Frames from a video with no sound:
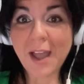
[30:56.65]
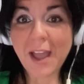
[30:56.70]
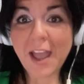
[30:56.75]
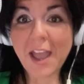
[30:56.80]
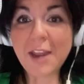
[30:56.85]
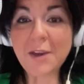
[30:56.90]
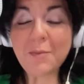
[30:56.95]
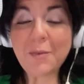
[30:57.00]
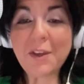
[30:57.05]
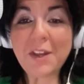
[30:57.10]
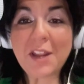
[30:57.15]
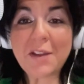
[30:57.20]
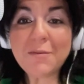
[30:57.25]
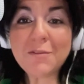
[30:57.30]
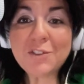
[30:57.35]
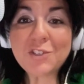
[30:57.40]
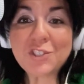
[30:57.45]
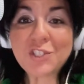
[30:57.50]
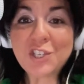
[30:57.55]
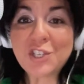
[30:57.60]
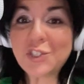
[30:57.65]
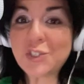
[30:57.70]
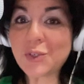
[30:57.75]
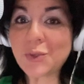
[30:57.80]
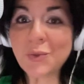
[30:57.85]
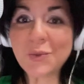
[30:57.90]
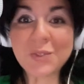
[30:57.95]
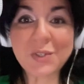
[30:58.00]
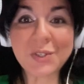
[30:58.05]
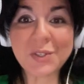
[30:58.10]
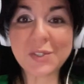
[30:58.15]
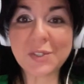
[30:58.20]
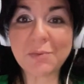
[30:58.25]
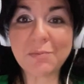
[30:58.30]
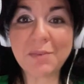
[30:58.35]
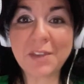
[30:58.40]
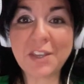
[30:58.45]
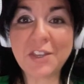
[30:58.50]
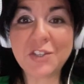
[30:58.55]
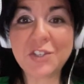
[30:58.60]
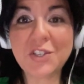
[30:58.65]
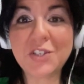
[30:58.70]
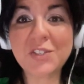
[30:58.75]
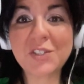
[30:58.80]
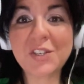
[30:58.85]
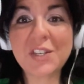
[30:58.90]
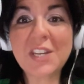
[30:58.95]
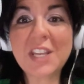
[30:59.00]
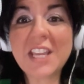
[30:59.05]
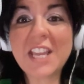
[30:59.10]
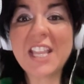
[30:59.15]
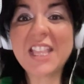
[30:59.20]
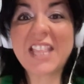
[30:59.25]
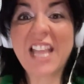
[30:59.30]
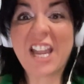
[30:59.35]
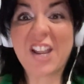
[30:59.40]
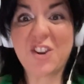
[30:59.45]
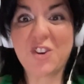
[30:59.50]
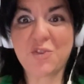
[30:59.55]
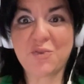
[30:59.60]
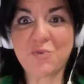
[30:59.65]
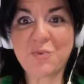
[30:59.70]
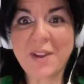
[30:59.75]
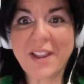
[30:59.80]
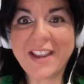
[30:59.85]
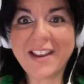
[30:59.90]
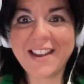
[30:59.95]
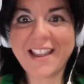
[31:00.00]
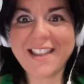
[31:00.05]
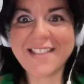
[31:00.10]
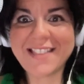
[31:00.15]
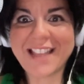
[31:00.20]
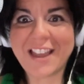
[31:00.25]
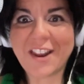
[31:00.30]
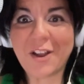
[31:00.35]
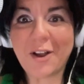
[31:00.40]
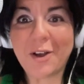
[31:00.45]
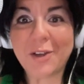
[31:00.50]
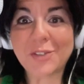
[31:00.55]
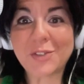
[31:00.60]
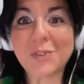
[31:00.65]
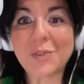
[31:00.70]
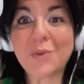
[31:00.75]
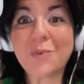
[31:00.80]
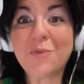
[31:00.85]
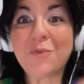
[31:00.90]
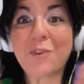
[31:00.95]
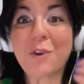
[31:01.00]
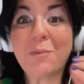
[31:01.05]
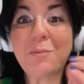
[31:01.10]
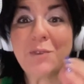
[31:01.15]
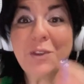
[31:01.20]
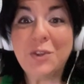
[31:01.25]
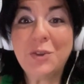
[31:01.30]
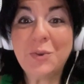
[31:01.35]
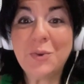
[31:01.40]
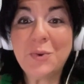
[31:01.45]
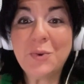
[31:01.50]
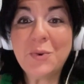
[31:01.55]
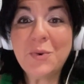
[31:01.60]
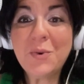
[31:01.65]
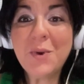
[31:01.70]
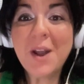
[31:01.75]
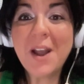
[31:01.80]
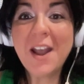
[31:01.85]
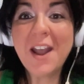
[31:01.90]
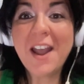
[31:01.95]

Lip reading: And whatever she chooses to be, she's gonna get that grit and that hustle from you,